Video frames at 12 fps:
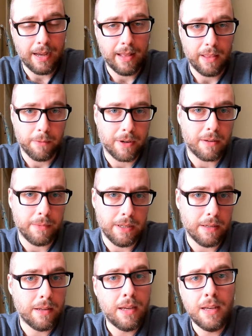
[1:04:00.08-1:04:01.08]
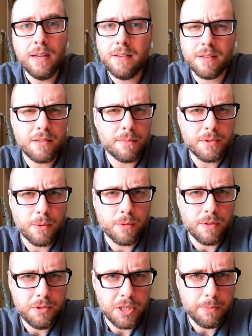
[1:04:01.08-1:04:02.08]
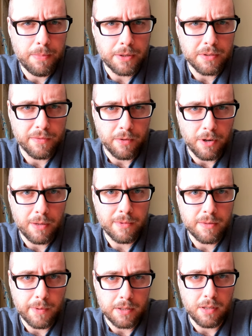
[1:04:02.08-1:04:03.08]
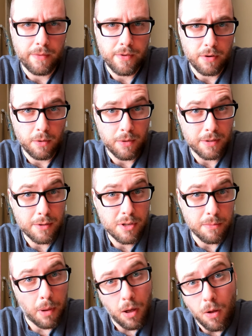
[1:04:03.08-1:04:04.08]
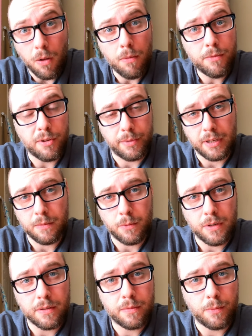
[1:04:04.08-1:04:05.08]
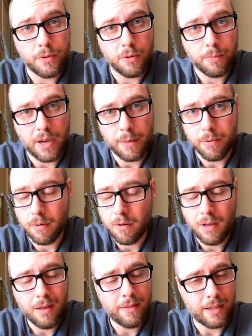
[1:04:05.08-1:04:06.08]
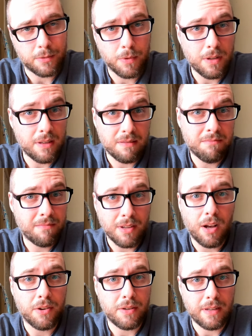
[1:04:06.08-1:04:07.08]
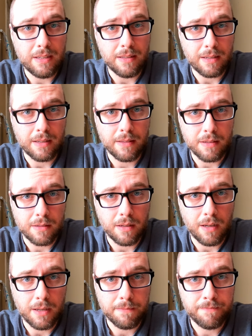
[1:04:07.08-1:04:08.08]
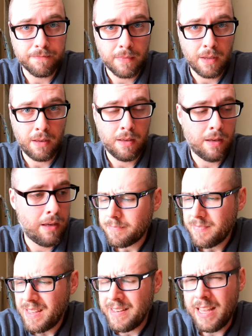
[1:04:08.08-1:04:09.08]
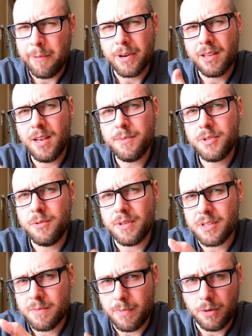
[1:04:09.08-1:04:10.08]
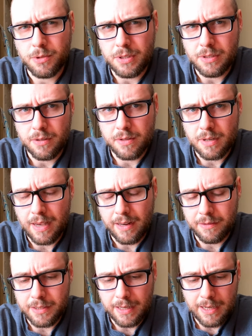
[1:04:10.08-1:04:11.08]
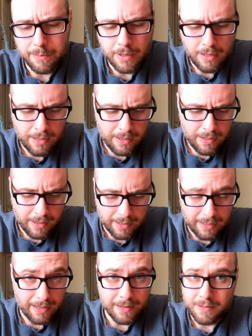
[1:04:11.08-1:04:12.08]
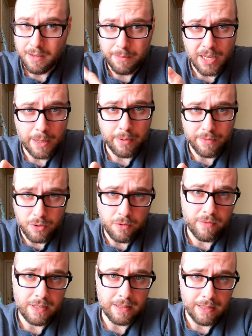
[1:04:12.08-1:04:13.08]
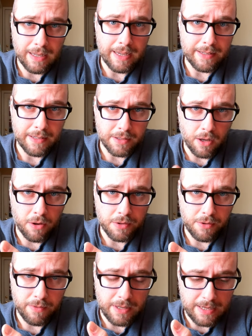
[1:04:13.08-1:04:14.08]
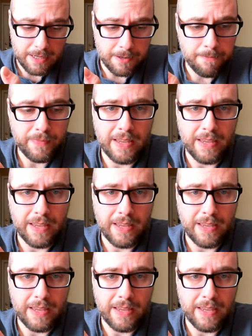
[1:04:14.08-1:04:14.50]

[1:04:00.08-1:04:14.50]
I highly recommend just some sort of cheap picture frame, especially if you're going small to begin with with your paper. That's really all you need to get this done. Now, when it comes to exposing your cyanotype, again, some type of U V light is all you need.